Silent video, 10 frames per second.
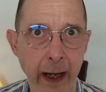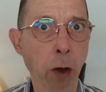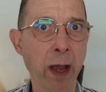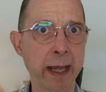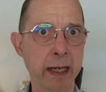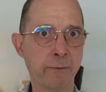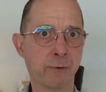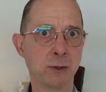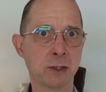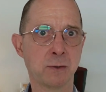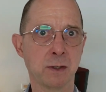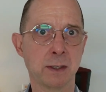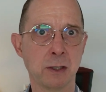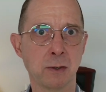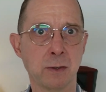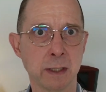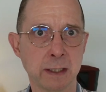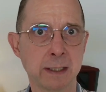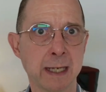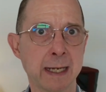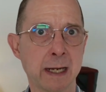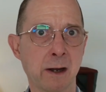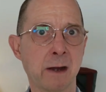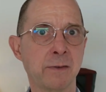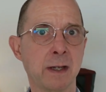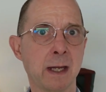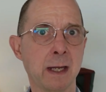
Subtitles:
low-hanging fruits that you need to take care of.